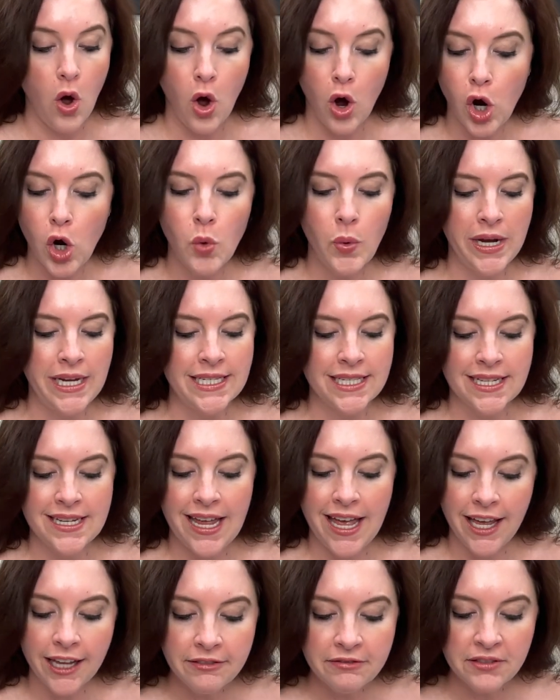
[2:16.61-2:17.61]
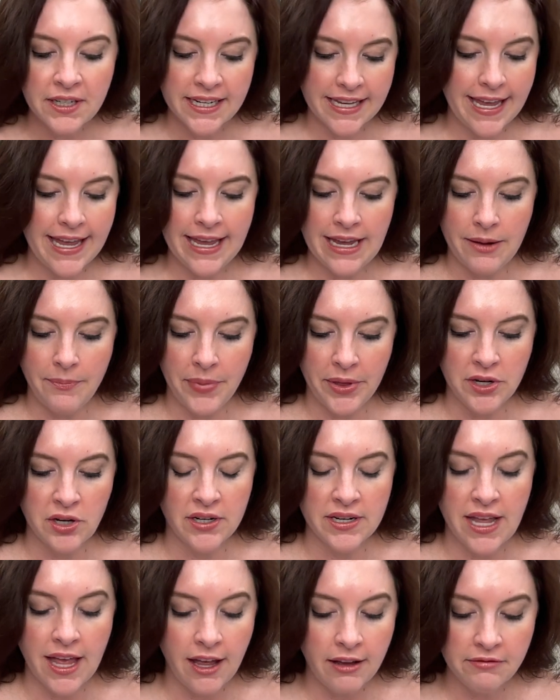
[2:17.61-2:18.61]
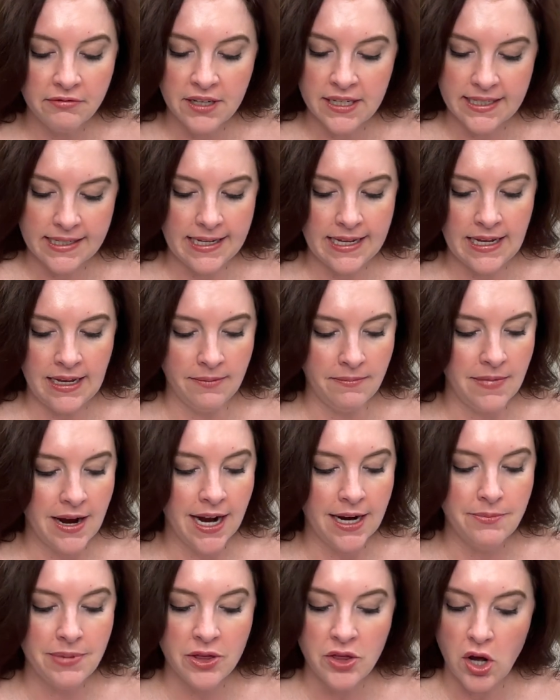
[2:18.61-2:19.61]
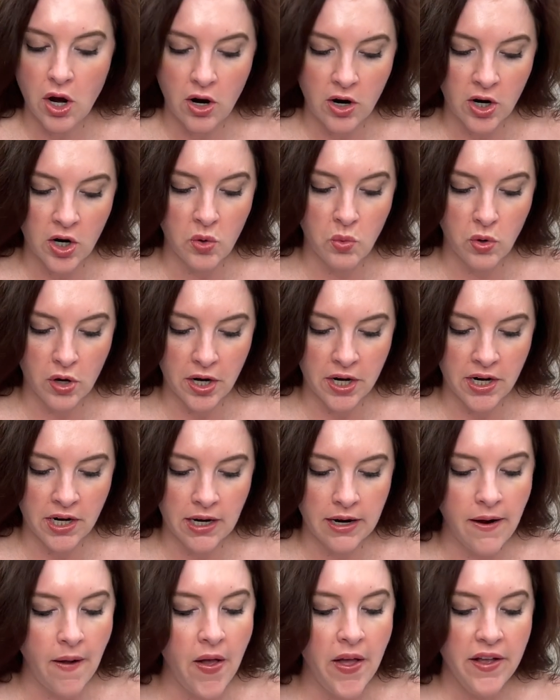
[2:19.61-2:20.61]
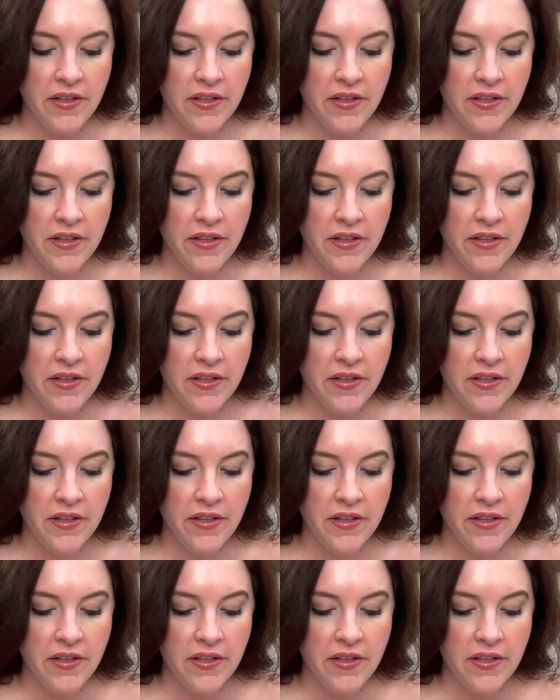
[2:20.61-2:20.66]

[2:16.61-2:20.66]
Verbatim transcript: always in every camp and on every team, I'd been the hard worker,